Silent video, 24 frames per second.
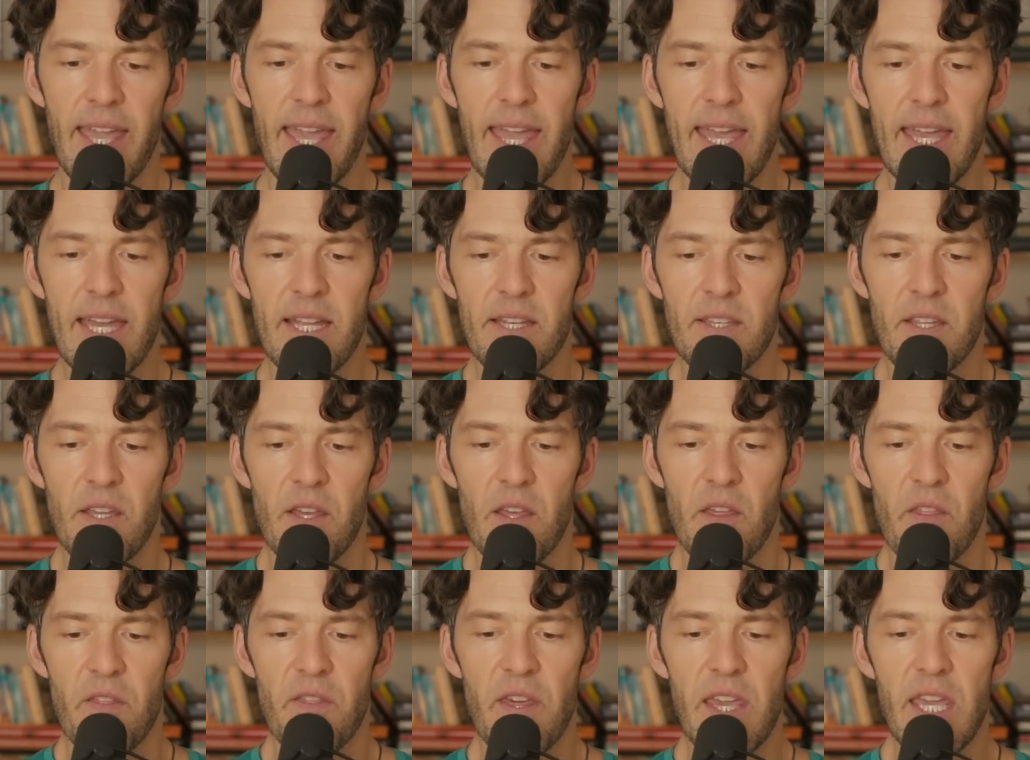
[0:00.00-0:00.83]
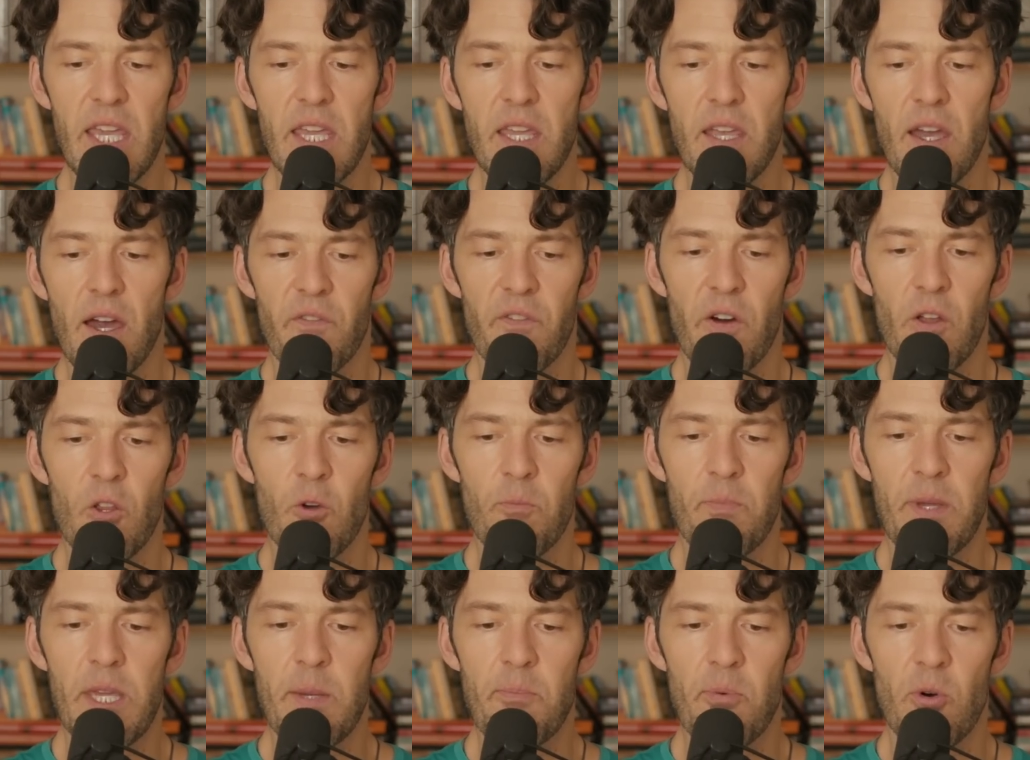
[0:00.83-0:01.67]
And they
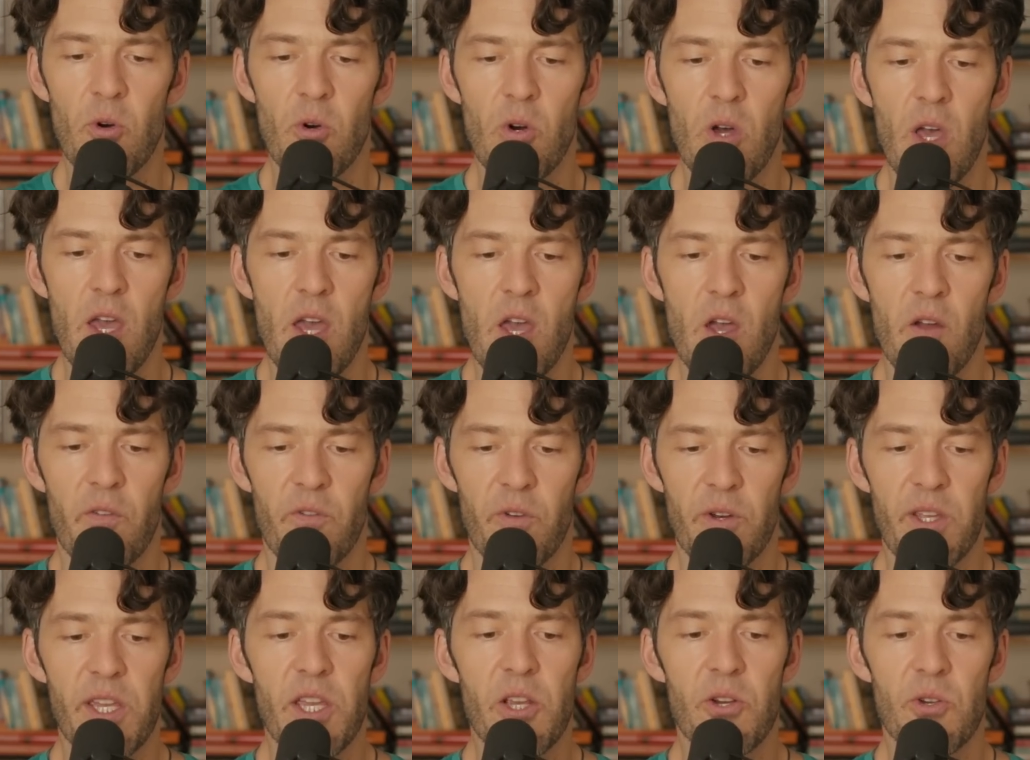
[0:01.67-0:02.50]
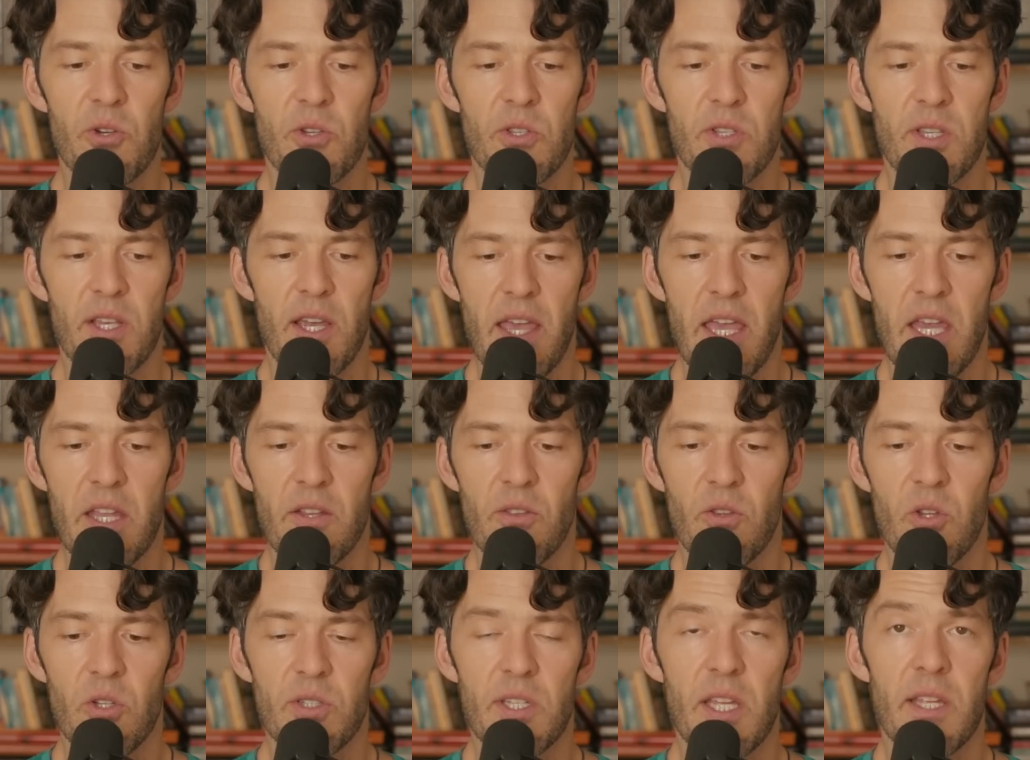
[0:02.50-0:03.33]
followed people for years
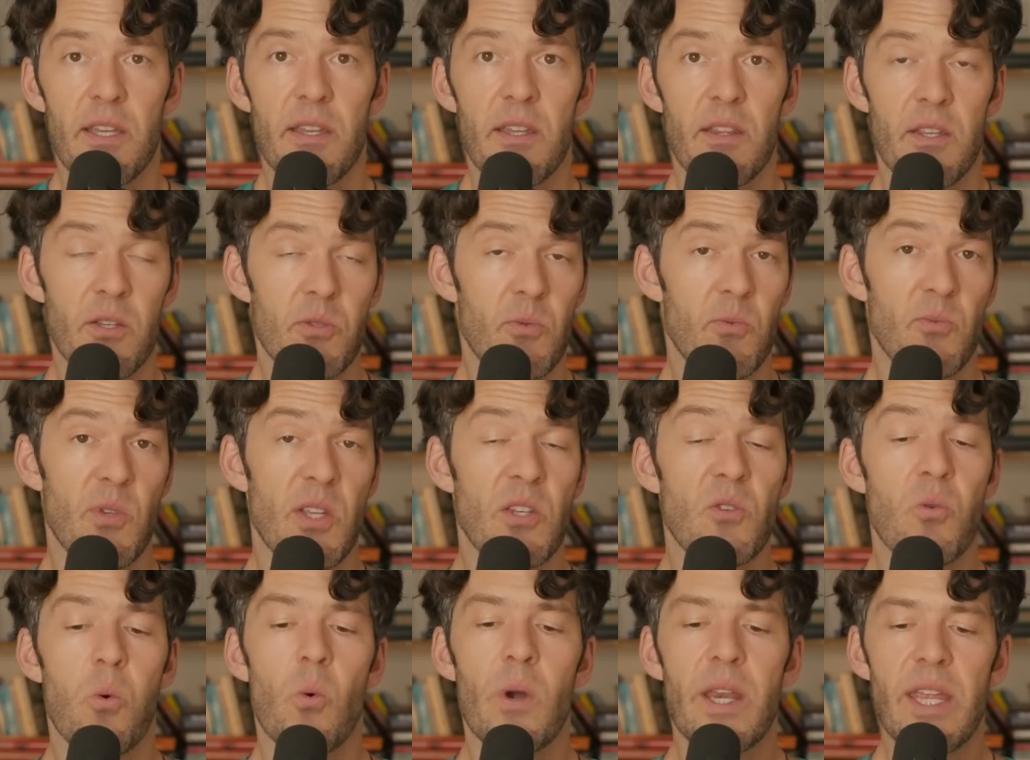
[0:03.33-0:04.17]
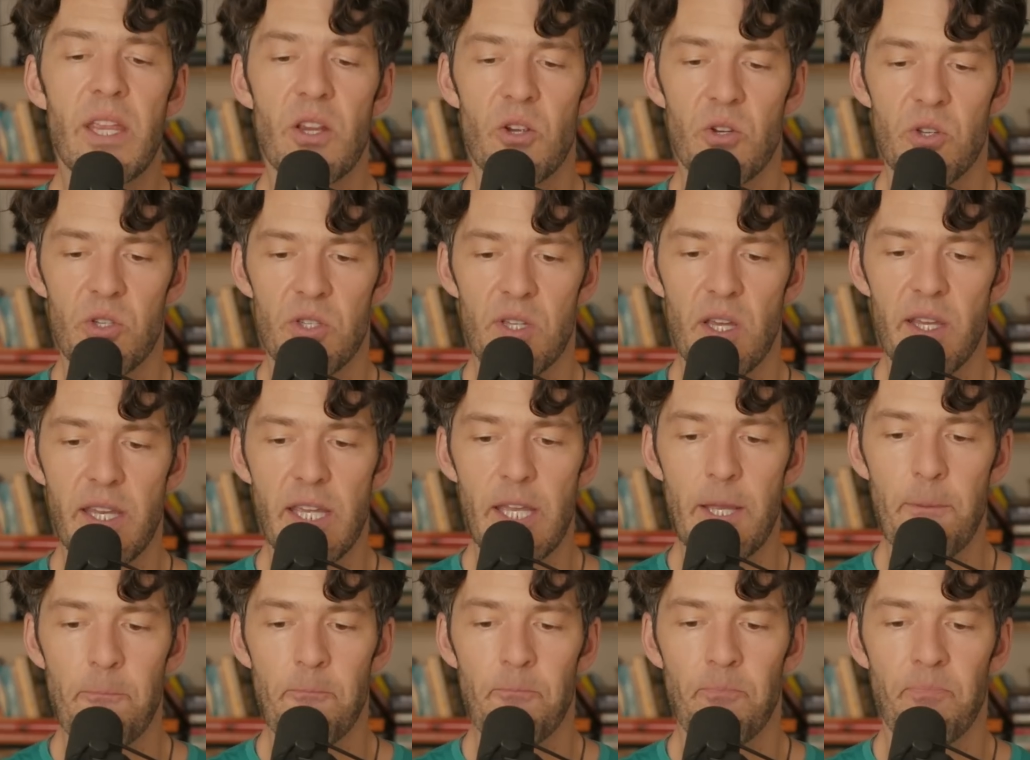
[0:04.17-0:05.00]
and looked at this was a 20 year
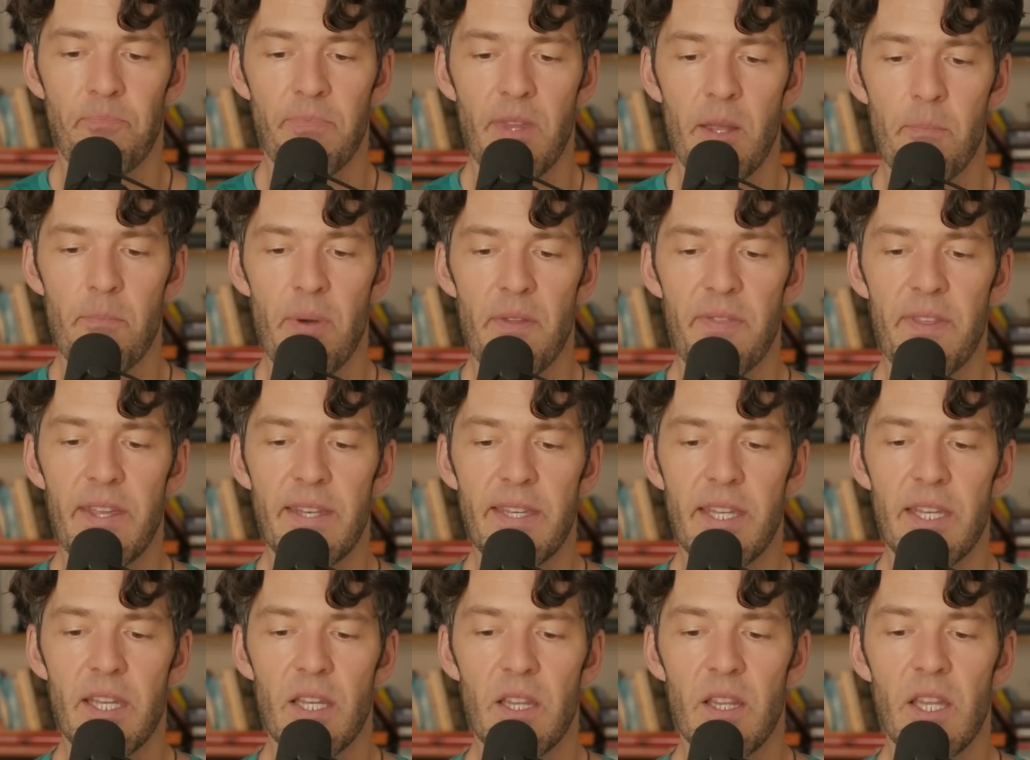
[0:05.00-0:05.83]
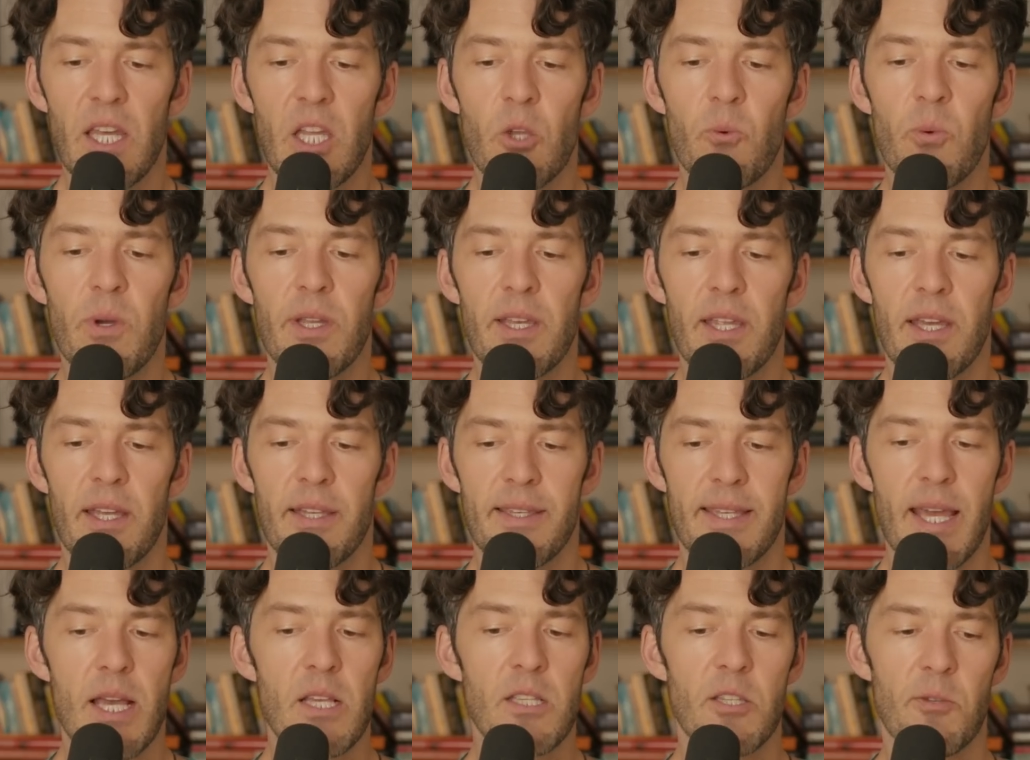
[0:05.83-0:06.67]
study but they did a
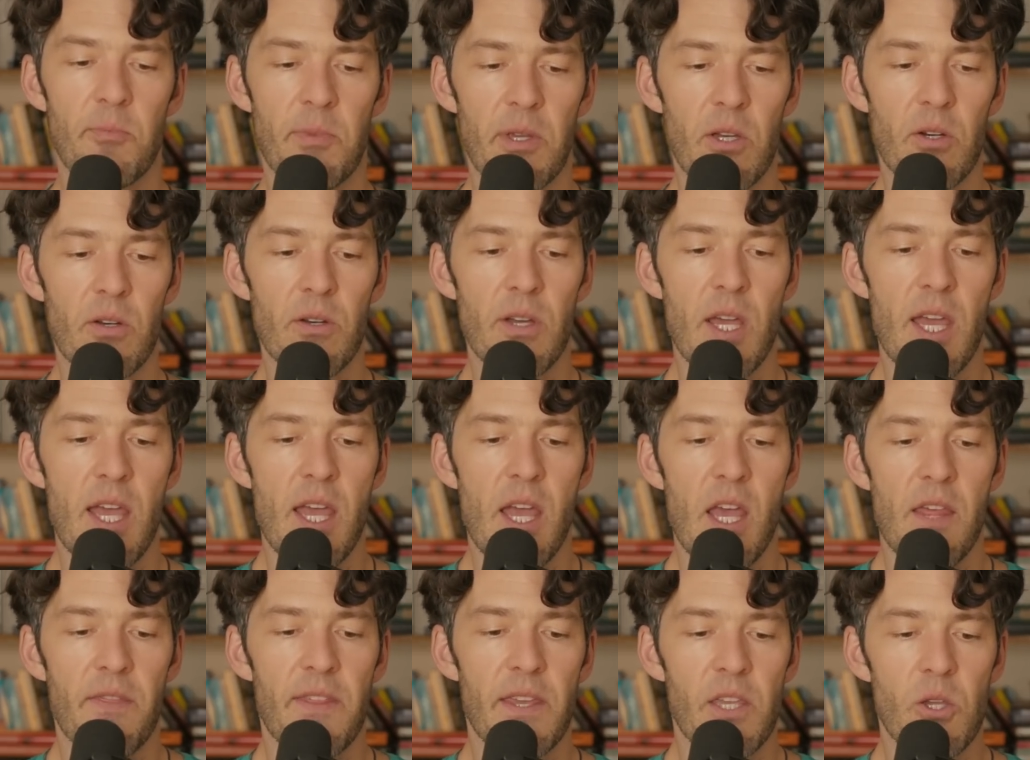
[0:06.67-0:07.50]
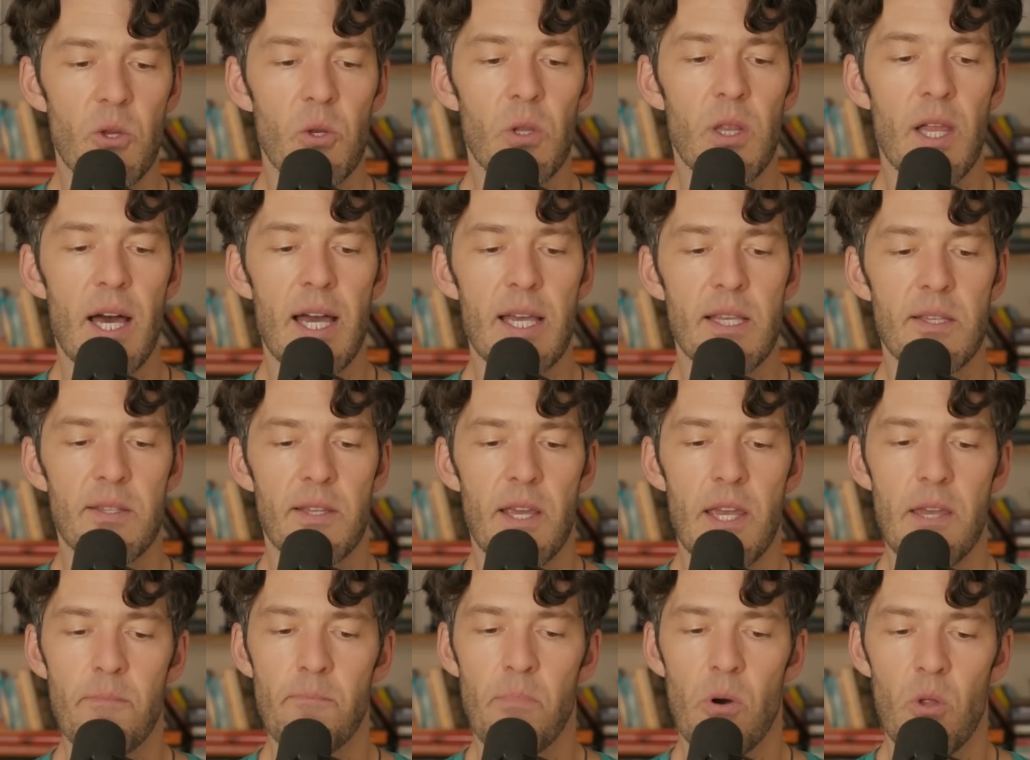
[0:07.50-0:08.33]
liquid test meal that
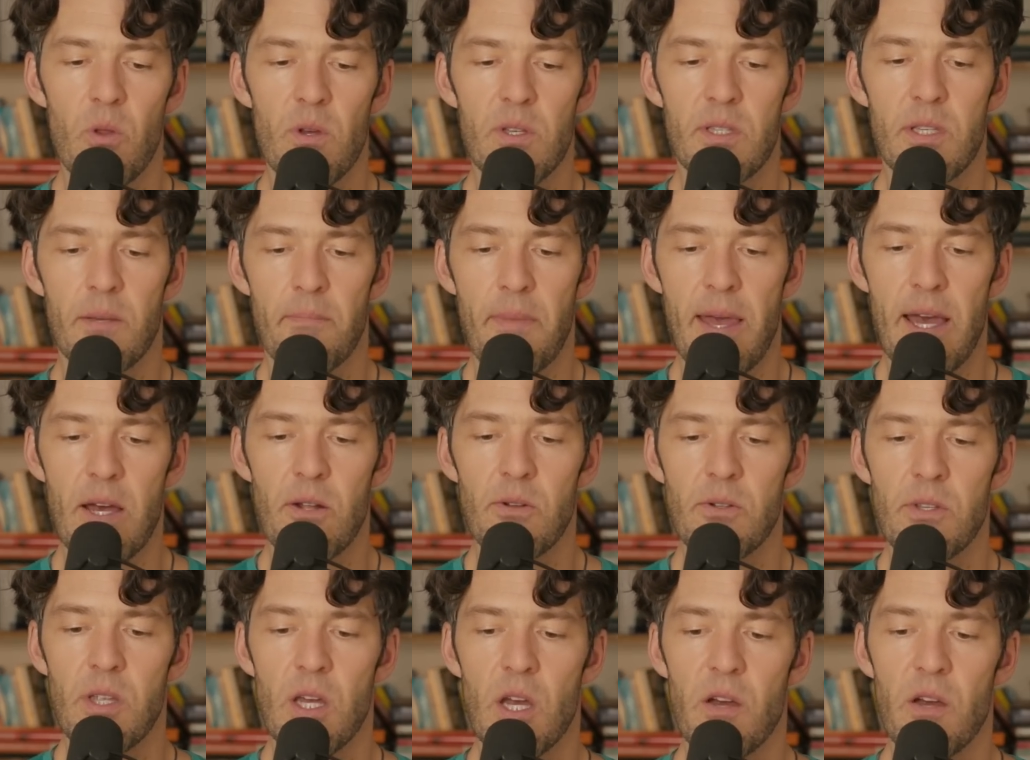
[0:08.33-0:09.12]
utilized a bolus amount